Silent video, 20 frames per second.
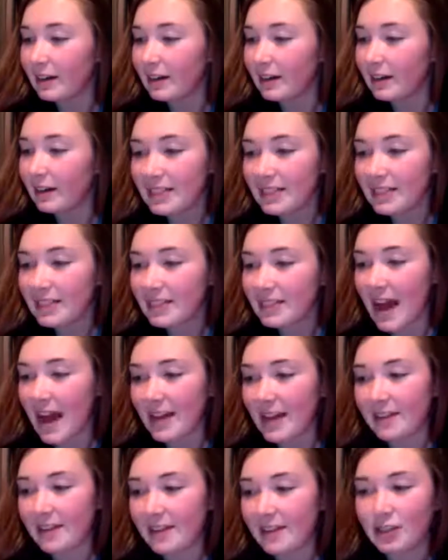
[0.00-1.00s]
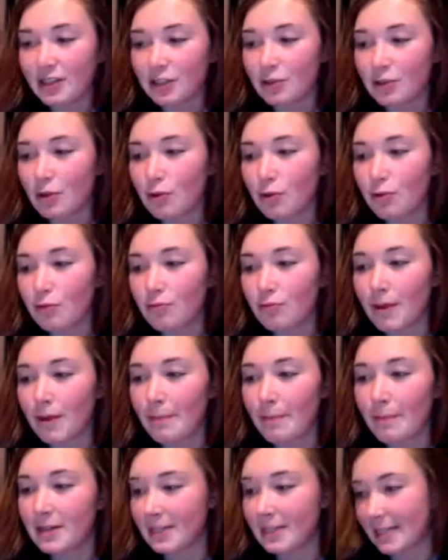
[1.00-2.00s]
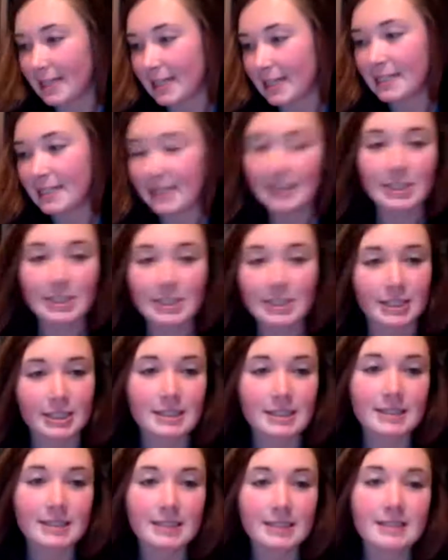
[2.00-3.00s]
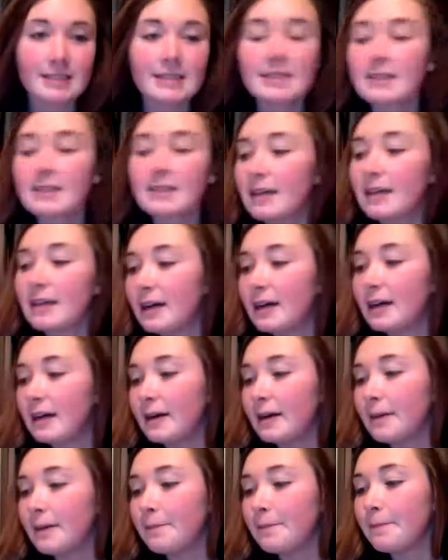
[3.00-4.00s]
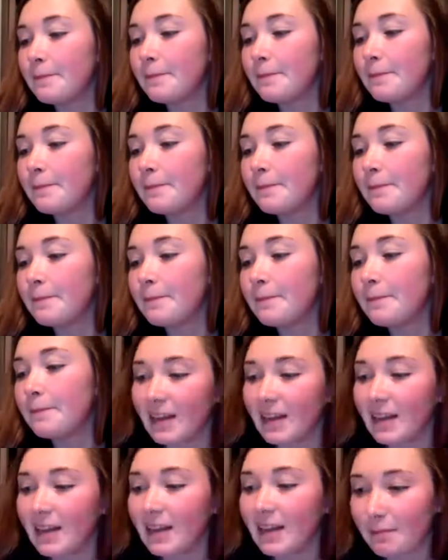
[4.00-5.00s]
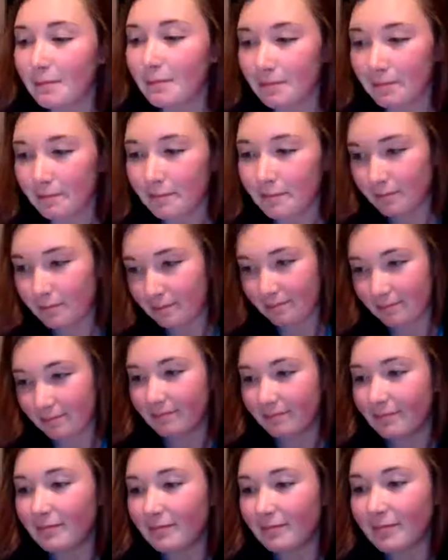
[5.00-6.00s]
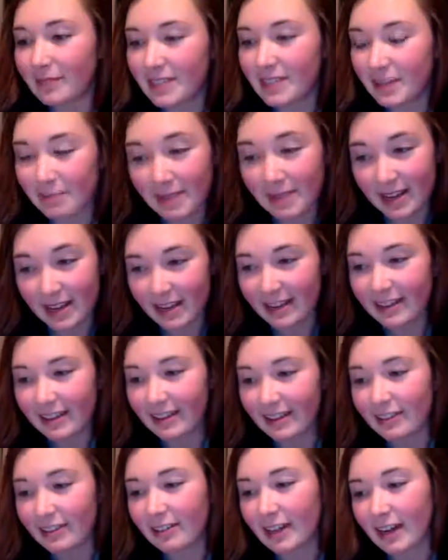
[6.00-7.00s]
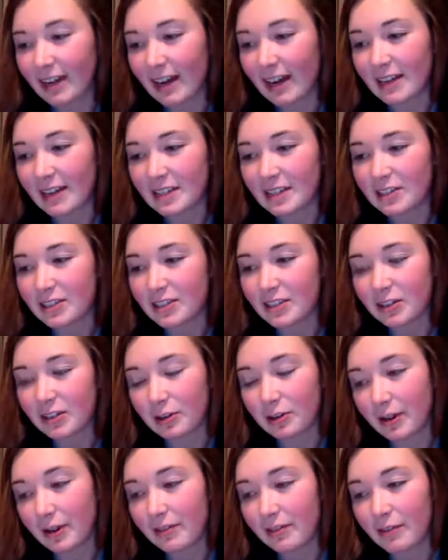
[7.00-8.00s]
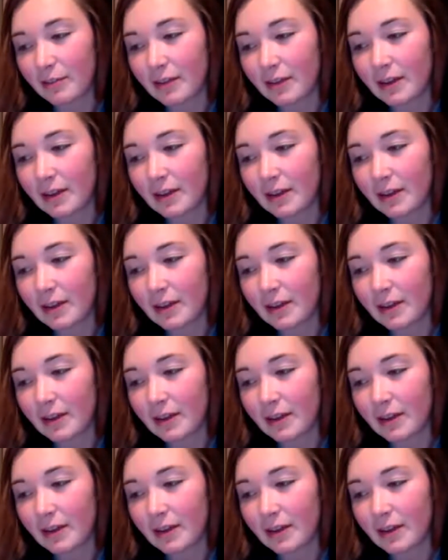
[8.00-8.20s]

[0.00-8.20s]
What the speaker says: I had visual representations. It, to me, you know, like as I took away from it,